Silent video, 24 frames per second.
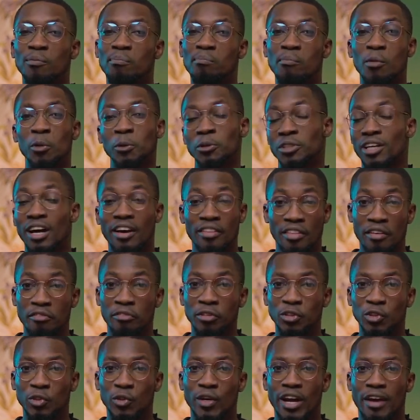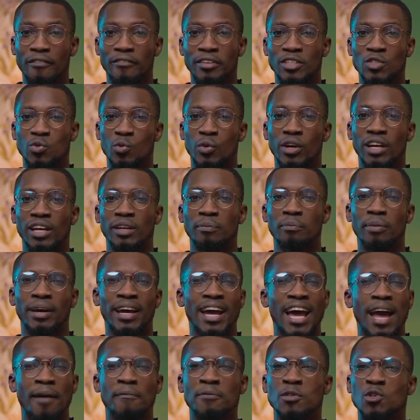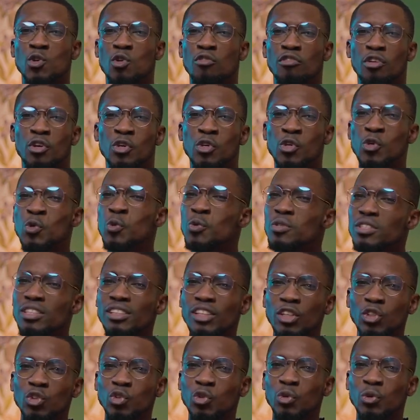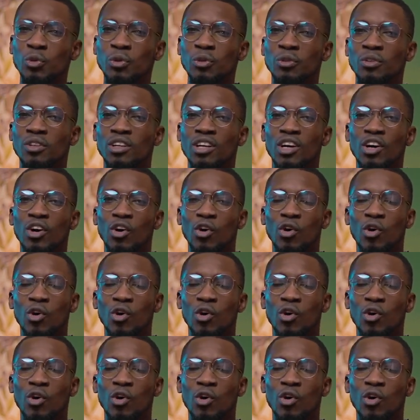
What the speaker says: most other photographers were perhaps overusing the tool,